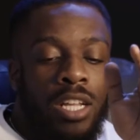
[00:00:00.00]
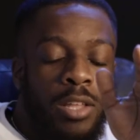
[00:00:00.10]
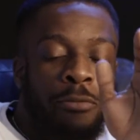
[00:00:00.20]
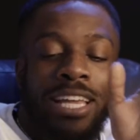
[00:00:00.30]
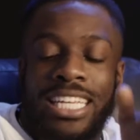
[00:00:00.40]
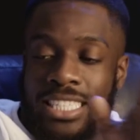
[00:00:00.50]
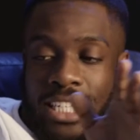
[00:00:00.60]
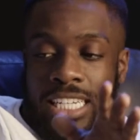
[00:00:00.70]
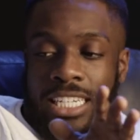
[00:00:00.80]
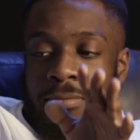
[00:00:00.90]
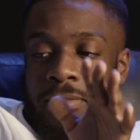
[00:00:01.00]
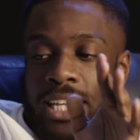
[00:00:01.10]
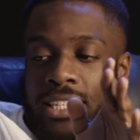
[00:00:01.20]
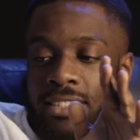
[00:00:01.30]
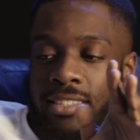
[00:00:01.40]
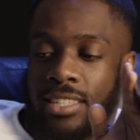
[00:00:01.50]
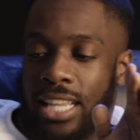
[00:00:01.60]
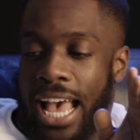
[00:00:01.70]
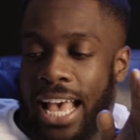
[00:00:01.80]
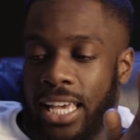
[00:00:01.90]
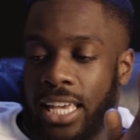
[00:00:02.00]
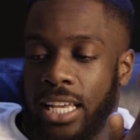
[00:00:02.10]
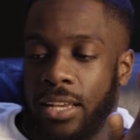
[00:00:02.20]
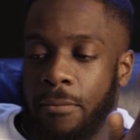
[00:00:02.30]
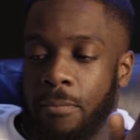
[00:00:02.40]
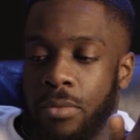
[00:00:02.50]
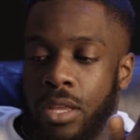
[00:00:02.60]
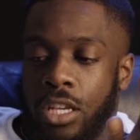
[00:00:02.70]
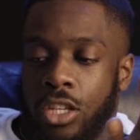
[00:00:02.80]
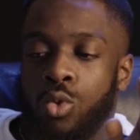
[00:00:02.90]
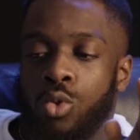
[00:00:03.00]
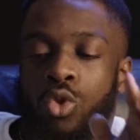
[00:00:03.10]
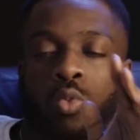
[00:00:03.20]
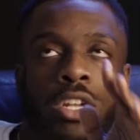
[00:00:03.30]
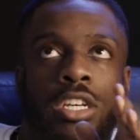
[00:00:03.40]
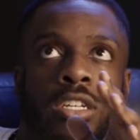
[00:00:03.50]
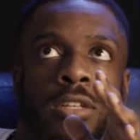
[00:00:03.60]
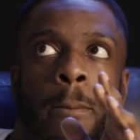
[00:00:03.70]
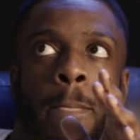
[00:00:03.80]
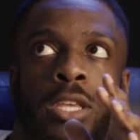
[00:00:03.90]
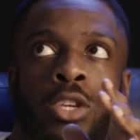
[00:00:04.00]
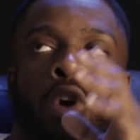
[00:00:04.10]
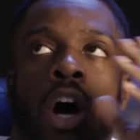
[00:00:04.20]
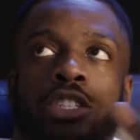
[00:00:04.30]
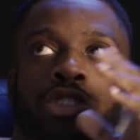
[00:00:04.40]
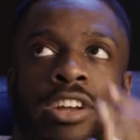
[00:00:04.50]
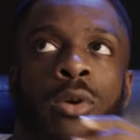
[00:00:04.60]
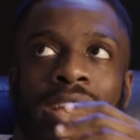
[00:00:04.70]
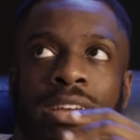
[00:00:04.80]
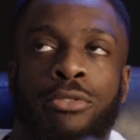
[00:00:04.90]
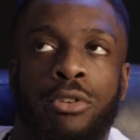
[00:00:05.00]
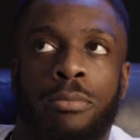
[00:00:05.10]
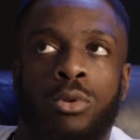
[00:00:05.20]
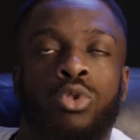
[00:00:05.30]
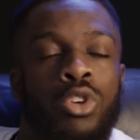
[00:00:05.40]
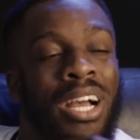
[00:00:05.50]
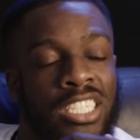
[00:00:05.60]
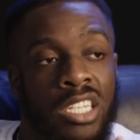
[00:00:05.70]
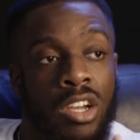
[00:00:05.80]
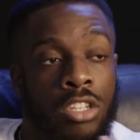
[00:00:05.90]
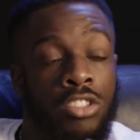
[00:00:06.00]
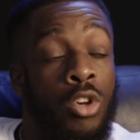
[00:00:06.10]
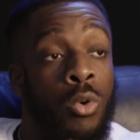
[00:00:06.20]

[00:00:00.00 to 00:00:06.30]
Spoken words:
The thing is, yeah, is like, you can't stray away from who you actually are. So